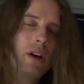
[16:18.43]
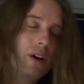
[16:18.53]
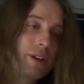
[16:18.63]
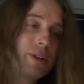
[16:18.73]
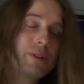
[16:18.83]

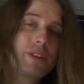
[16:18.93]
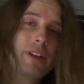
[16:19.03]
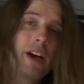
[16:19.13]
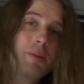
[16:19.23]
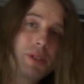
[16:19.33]
All I know is
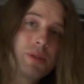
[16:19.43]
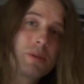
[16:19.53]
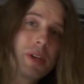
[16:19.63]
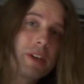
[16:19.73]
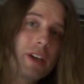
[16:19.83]
that I'm
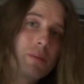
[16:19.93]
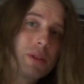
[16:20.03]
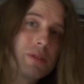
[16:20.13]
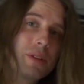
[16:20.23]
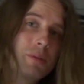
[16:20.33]
enjoying my
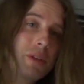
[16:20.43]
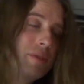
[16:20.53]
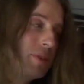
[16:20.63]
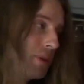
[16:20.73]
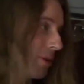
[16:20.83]
camping trip,
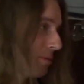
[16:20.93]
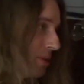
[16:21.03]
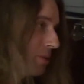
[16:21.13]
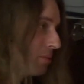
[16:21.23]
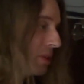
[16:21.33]
even though I'm
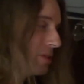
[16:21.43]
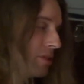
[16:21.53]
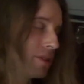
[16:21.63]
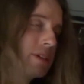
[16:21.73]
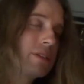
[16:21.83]
doing
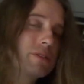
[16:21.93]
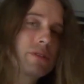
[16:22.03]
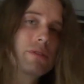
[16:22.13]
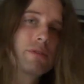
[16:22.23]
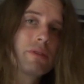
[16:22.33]
busy
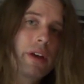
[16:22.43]
things,